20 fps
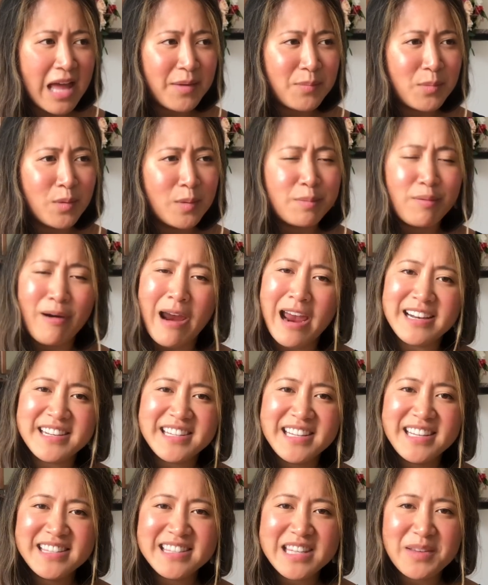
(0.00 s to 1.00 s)
more
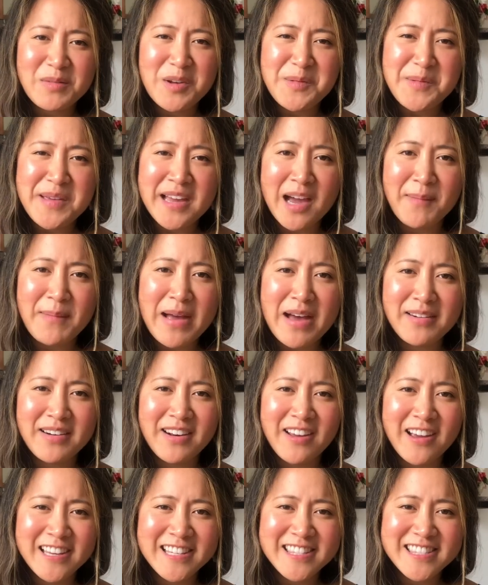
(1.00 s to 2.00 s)
practice, they would have come out
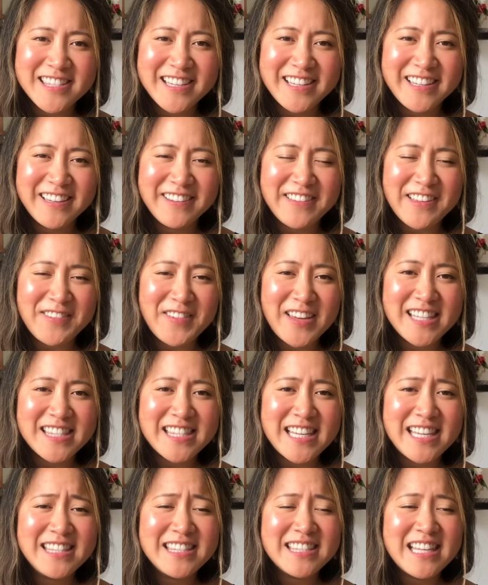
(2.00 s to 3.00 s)
nicer, if that makes
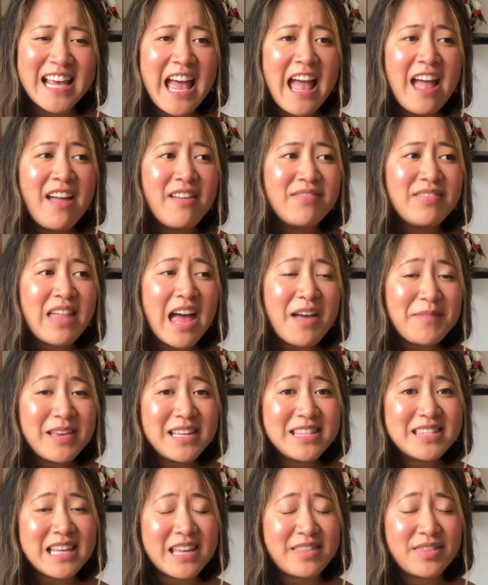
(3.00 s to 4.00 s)
sense. That
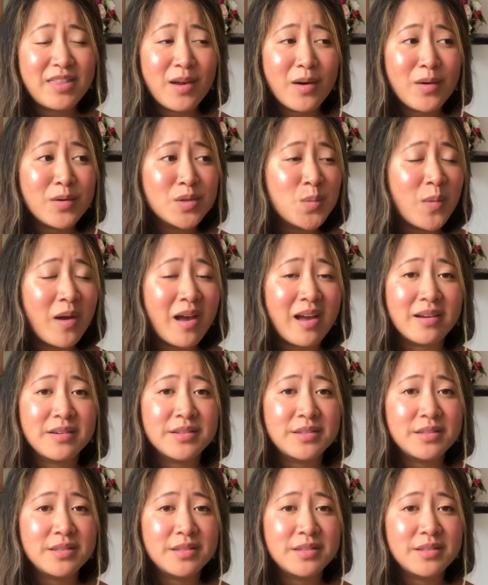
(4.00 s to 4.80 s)
being said, the girls work